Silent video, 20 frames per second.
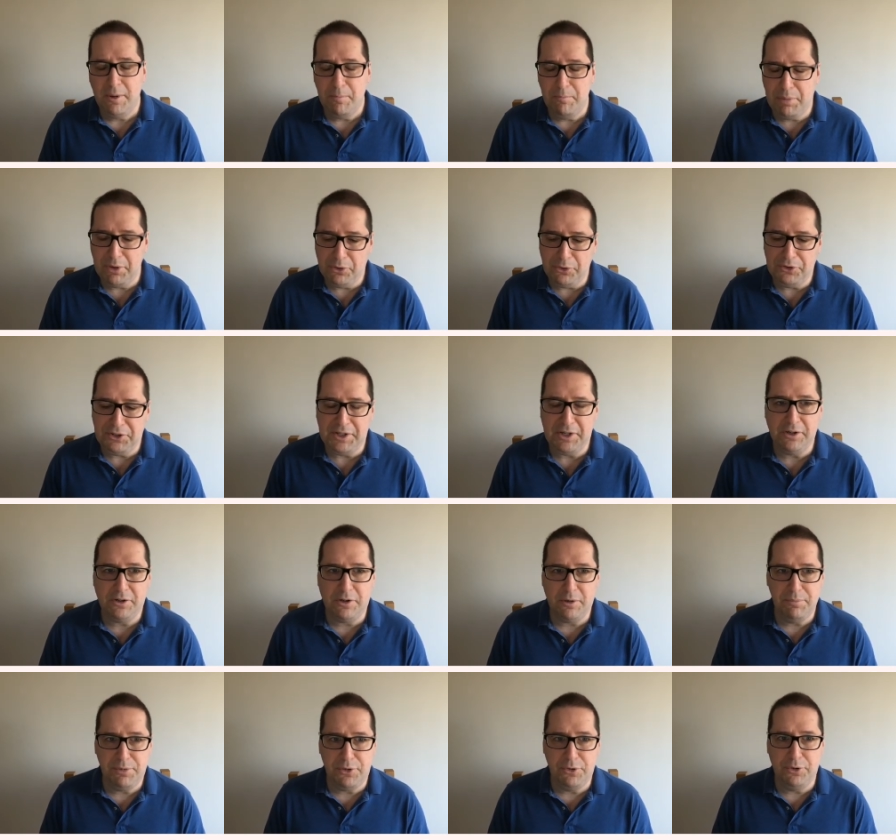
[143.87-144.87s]
Building a
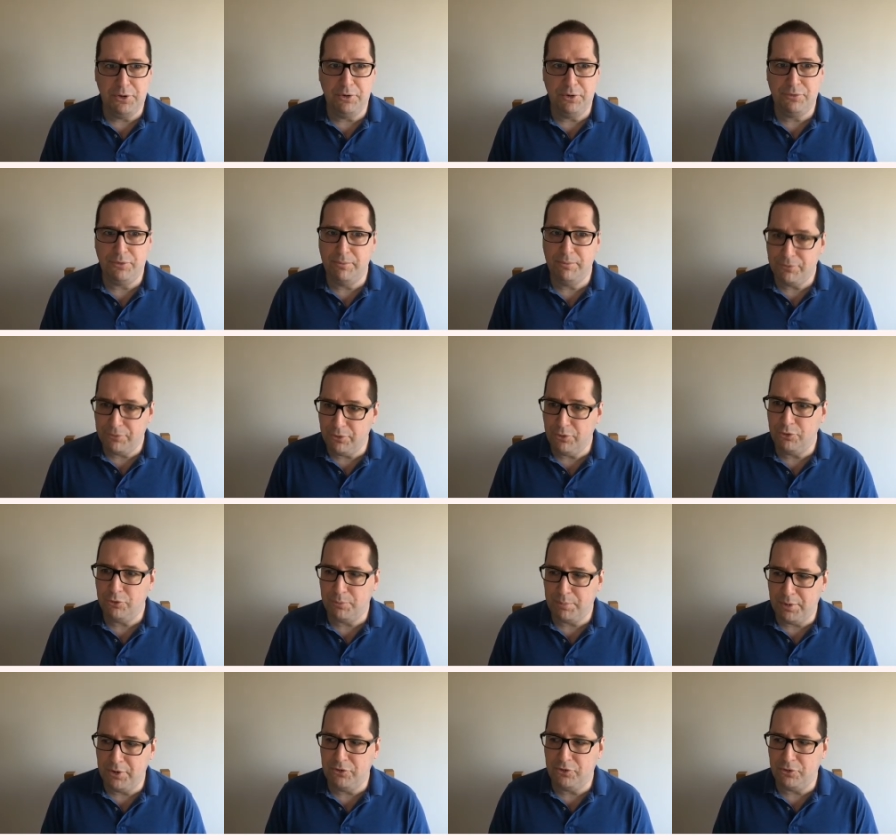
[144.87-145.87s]
Computer from First
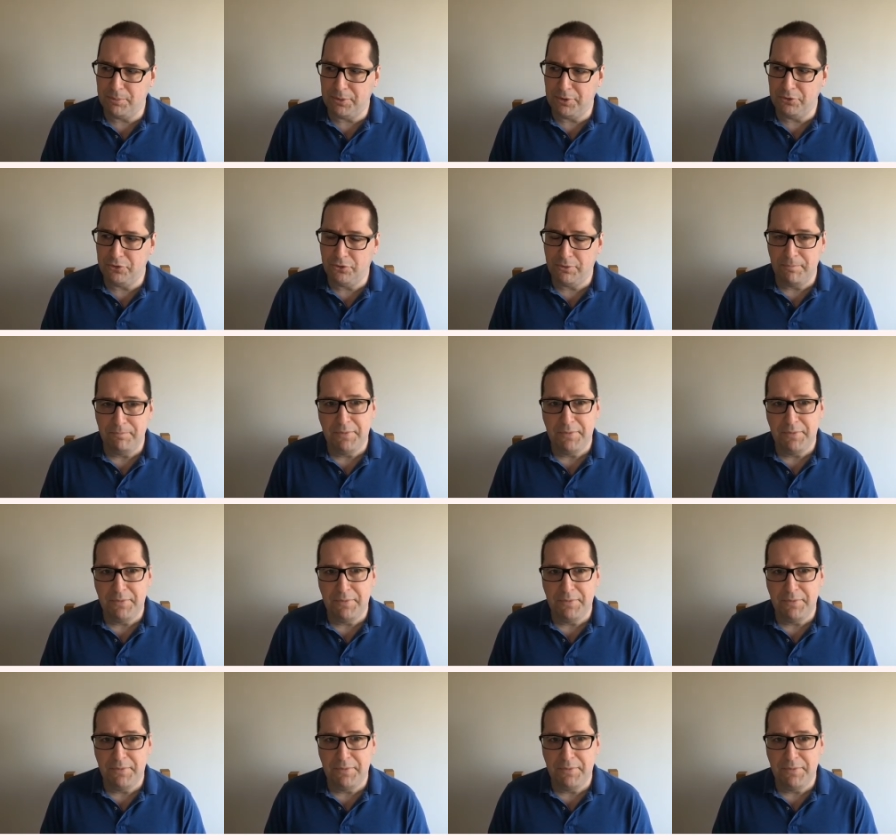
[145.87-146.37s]
Principles.